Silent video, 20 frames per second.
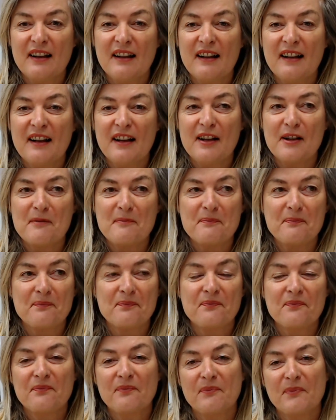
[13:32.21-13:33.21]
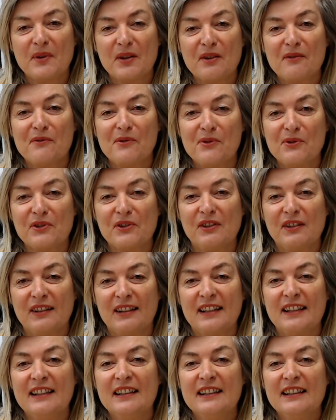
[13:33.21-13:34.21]
but
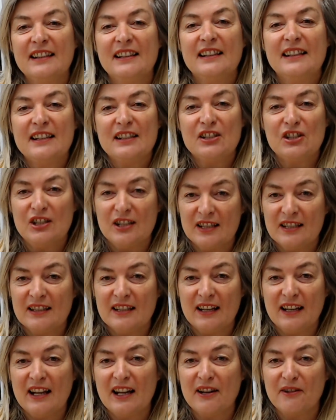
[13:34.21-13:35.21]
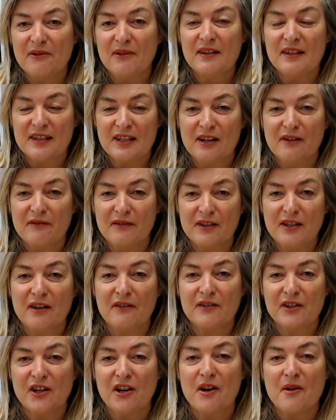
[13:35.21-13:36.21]
unfortunately she didn't allow herself enough
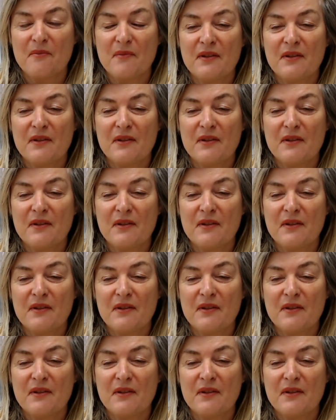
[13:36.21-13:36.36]
time.